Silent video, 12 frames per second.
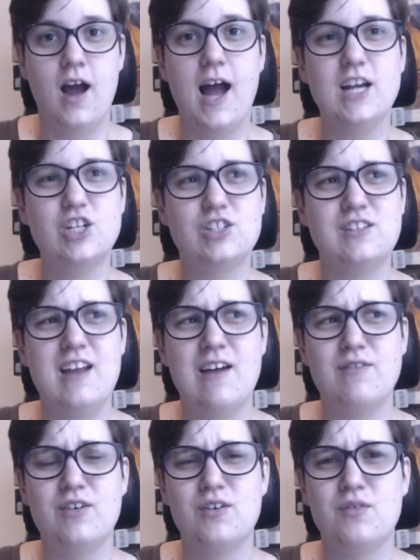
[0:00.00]
I just
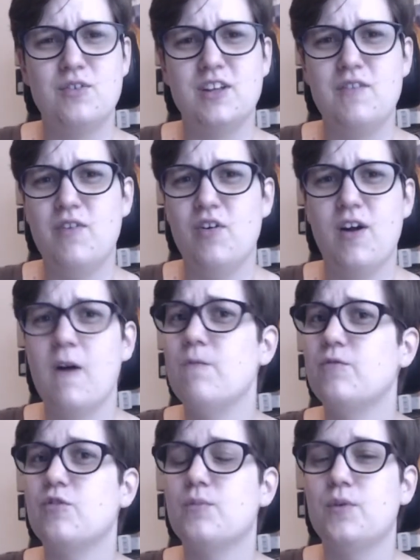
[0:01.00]
never really felt
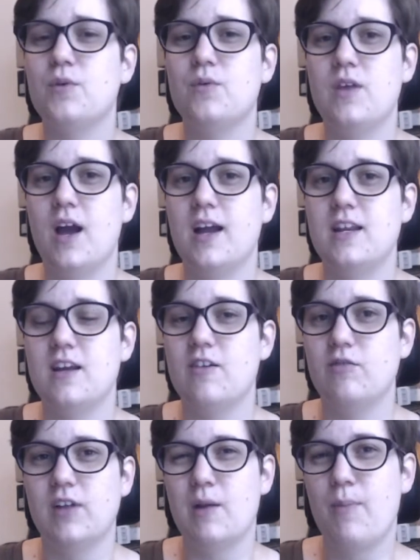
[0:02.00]
comfortable with the idea
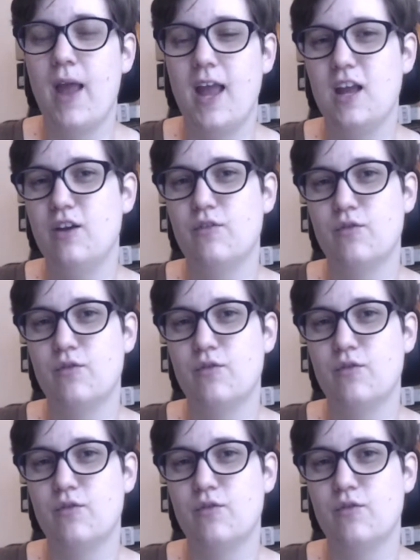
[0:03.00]
of paying